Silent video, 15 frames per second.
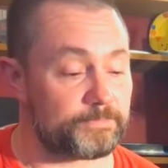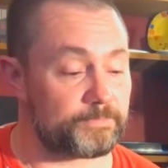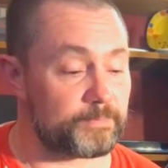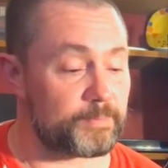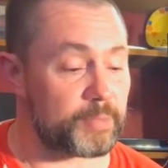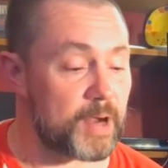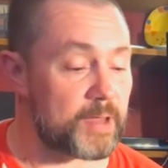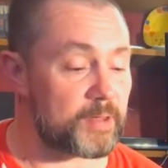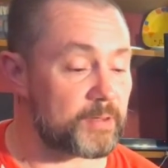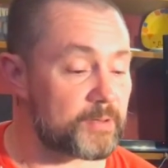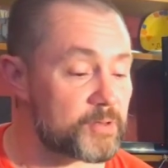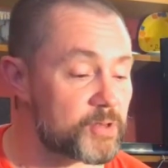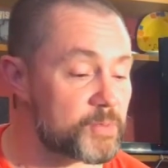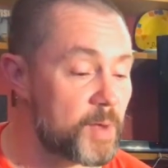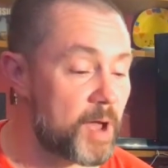Breath,
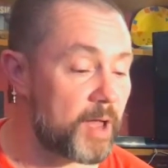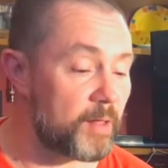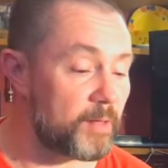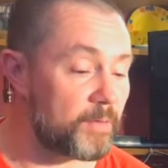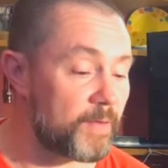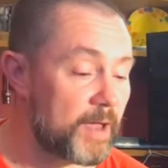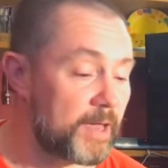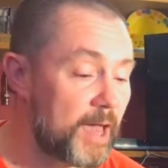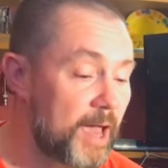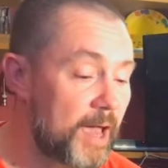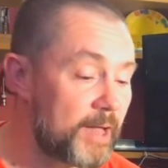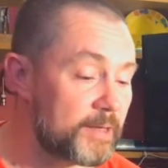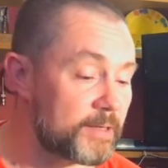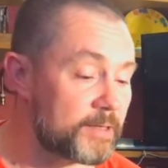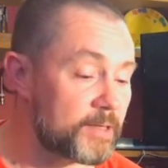Smile, Vacate,